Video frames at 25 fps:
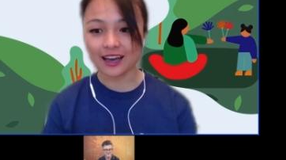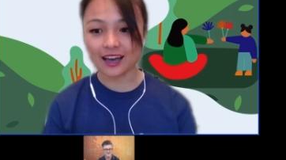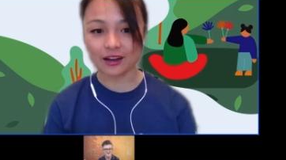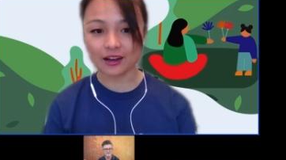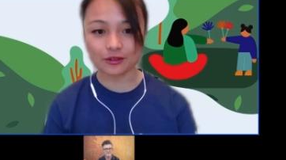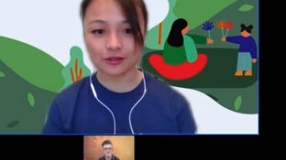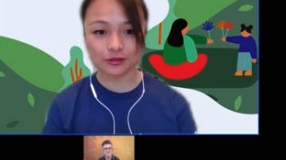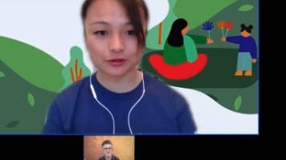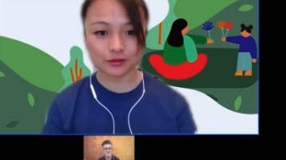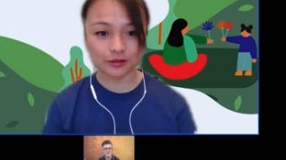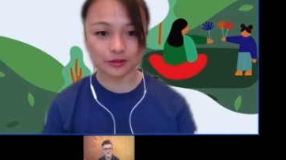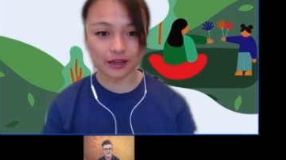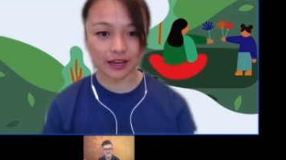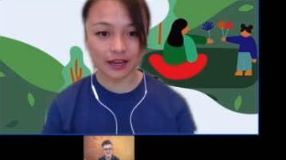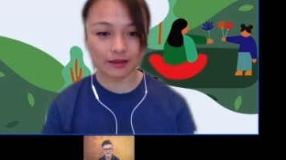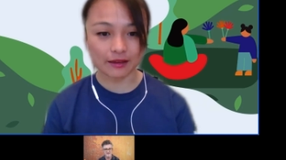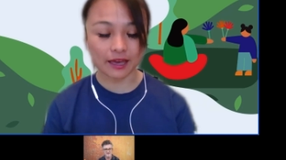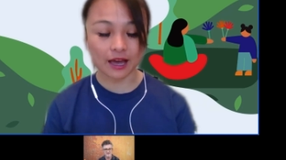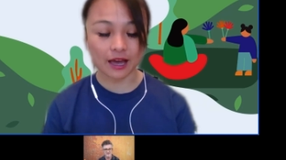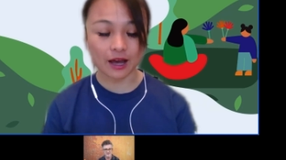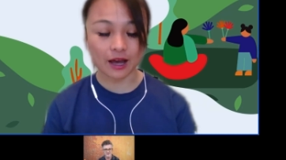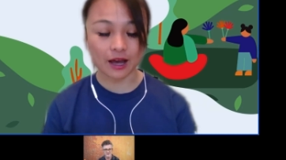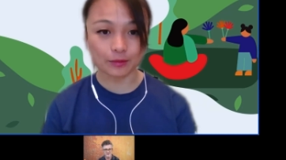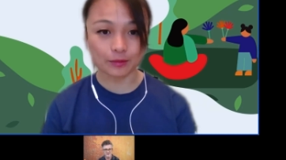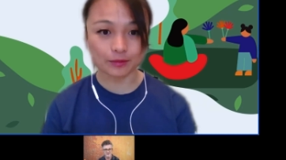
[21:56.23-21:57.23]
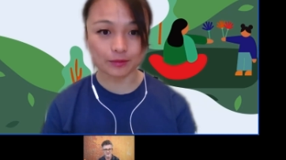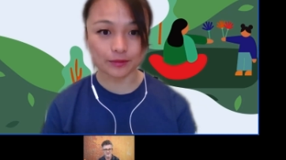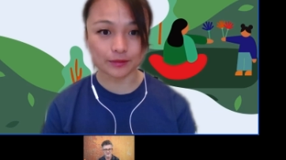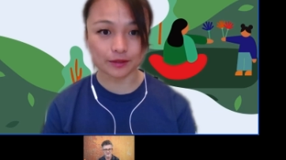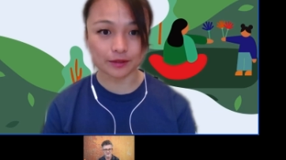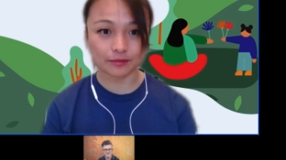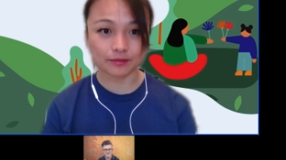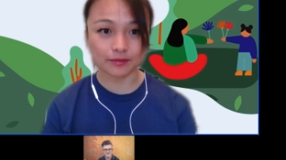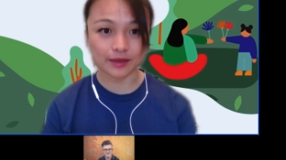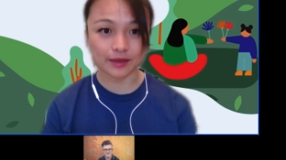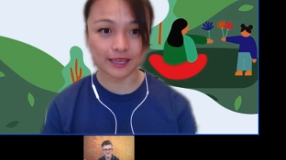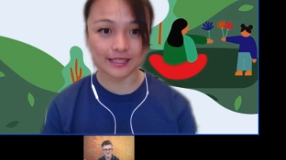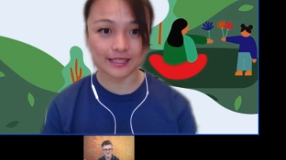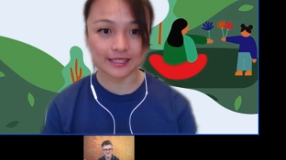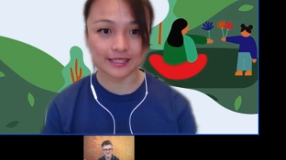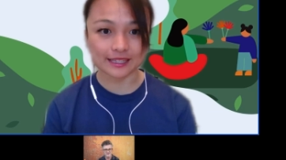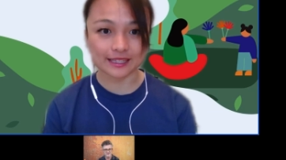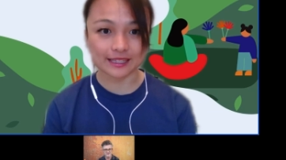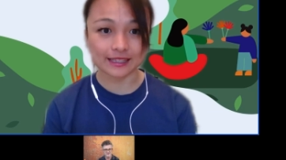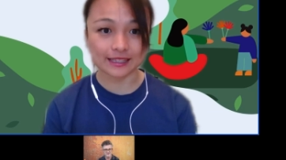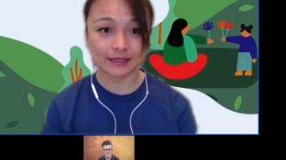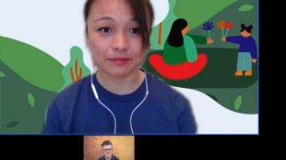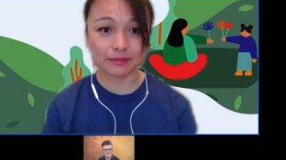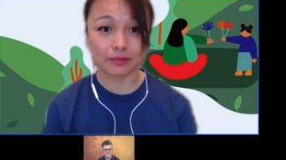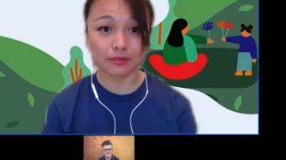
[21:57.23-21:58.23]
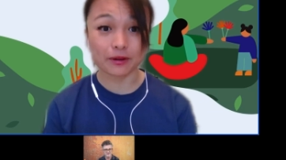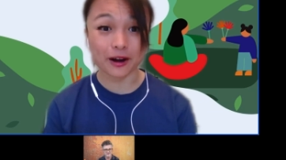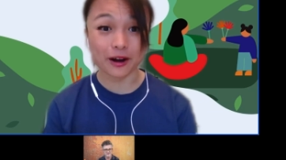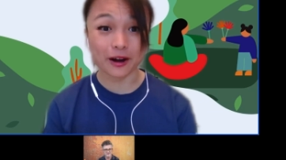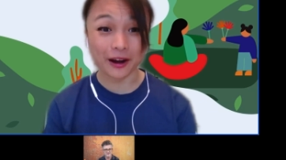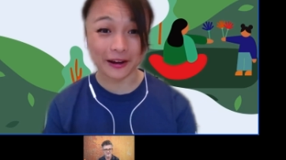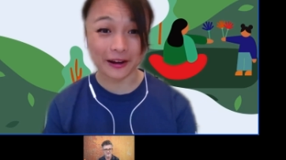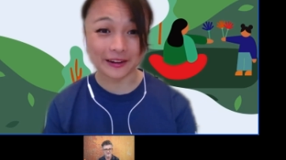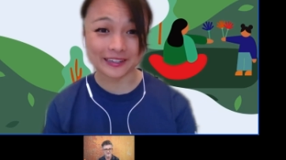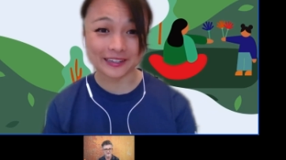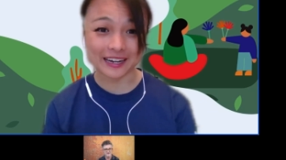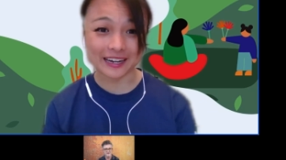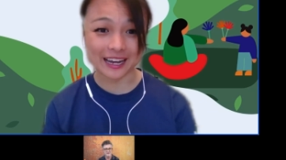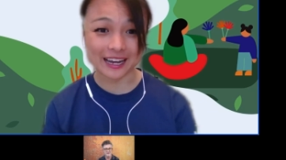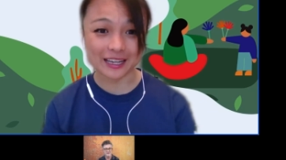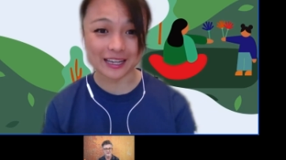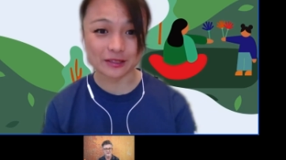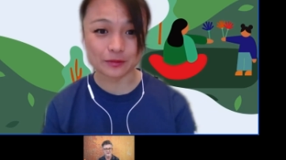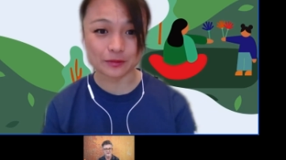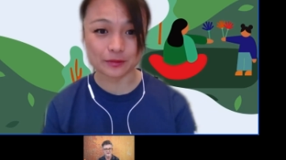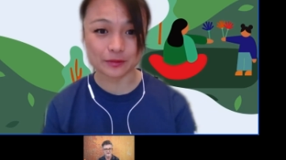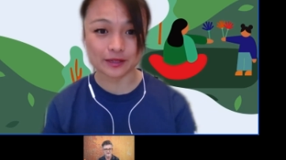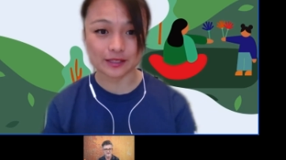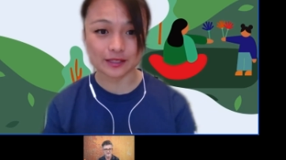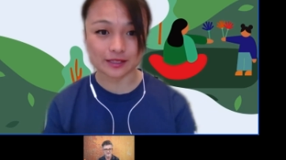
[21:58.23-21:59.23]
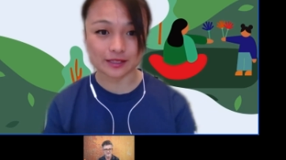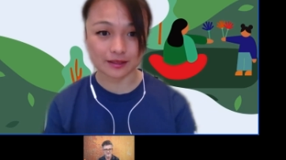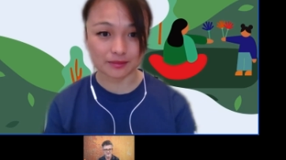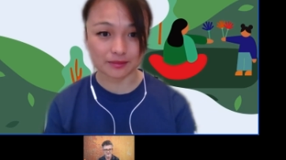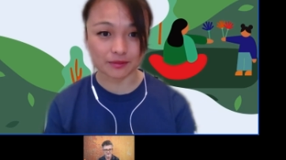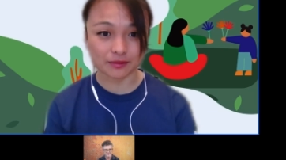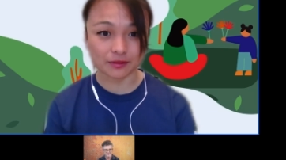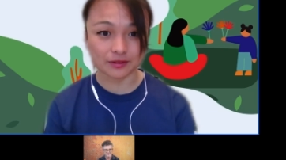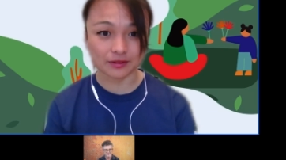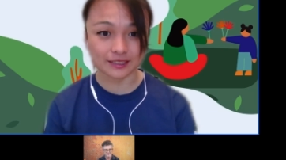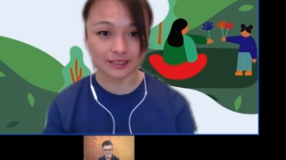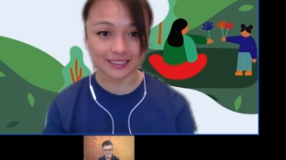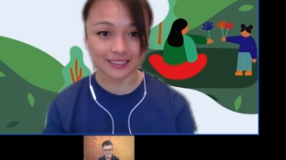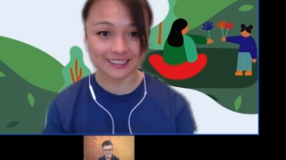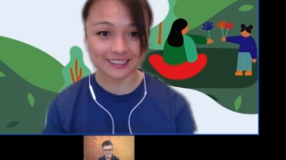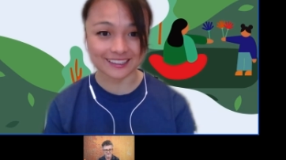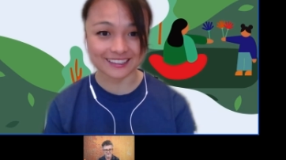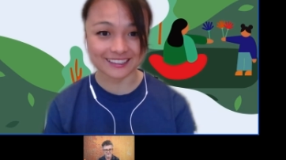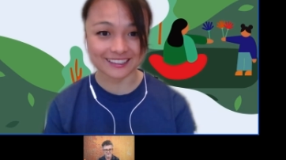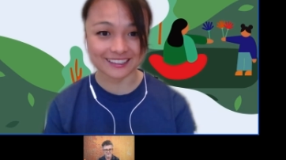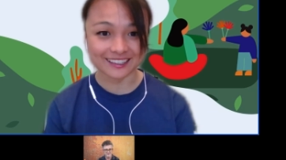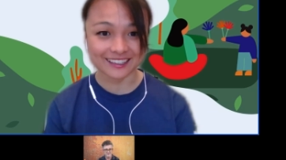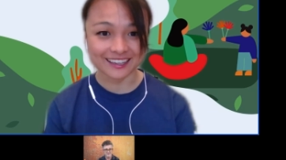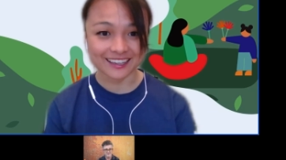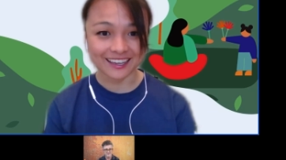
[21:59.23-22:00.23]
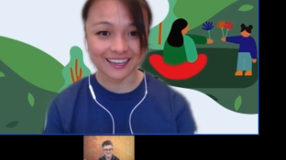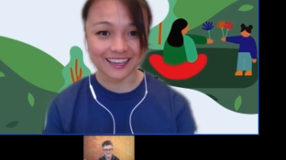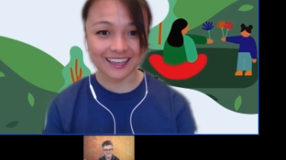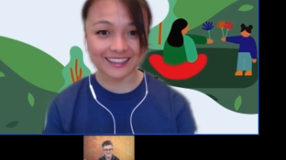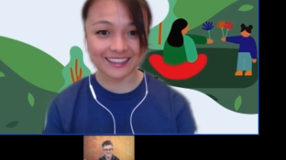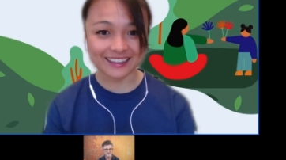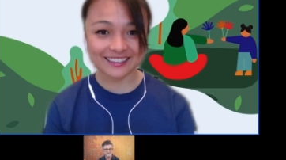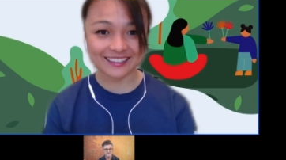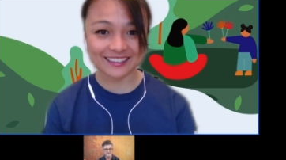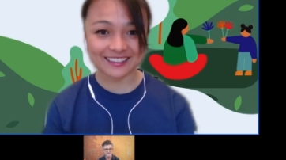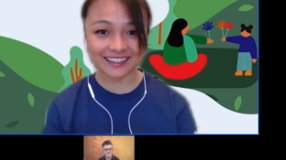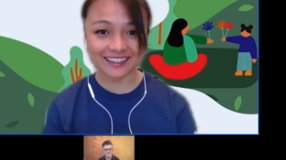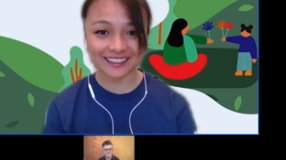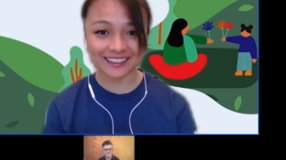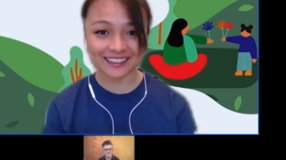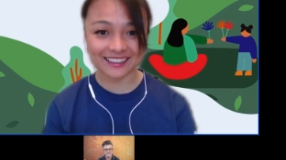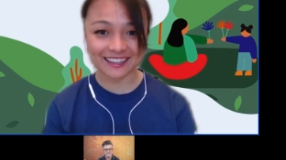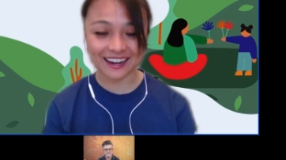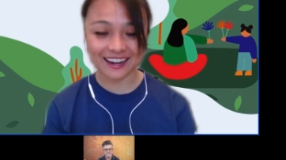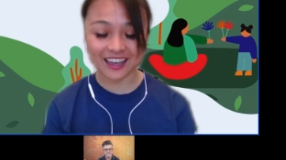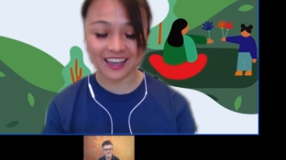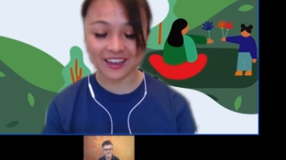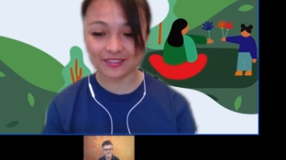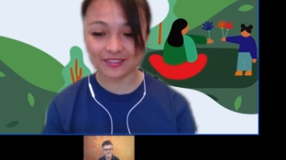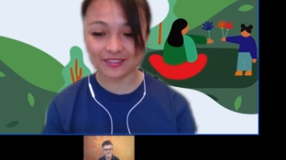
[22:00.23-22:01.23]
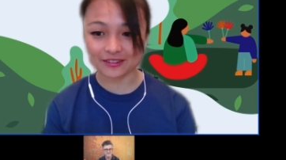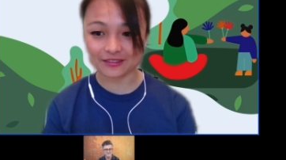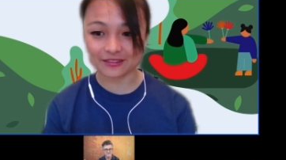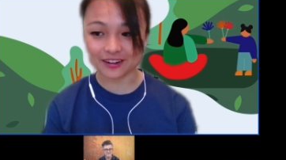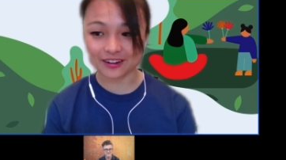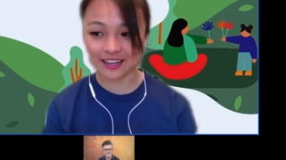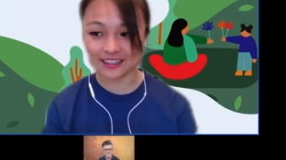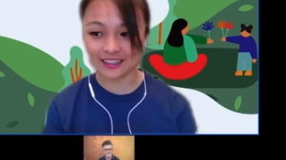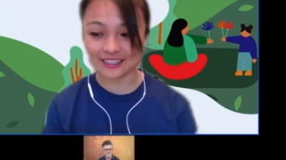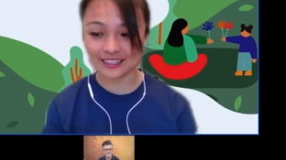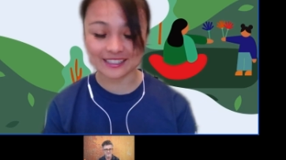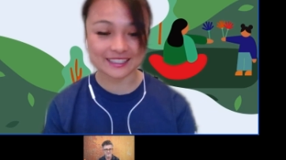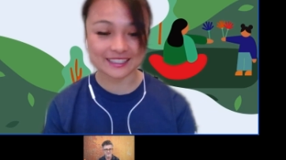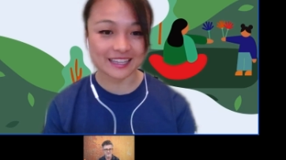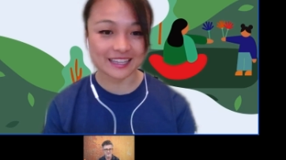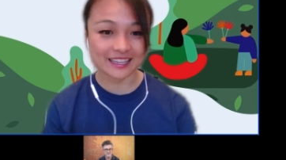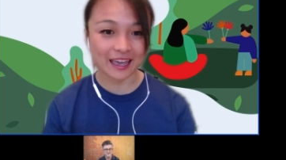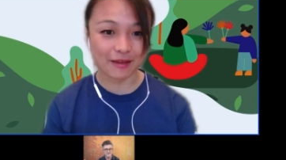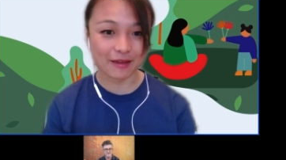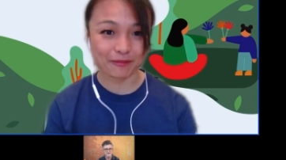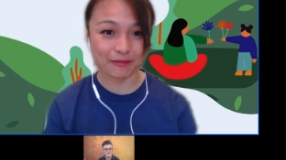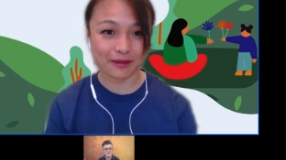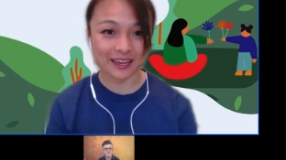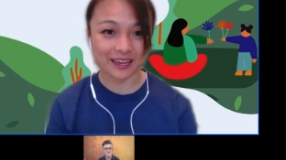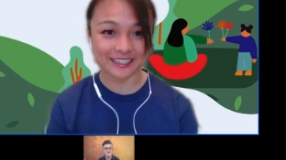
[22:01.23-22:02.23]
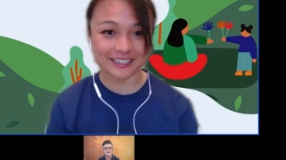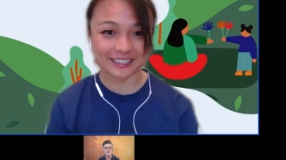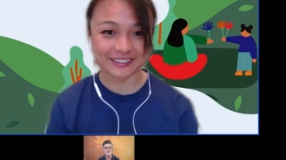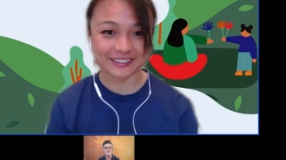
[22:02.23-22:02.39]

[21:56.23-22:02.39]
How do I help them basically prioritize what's important? It's not that I have to write this 10 page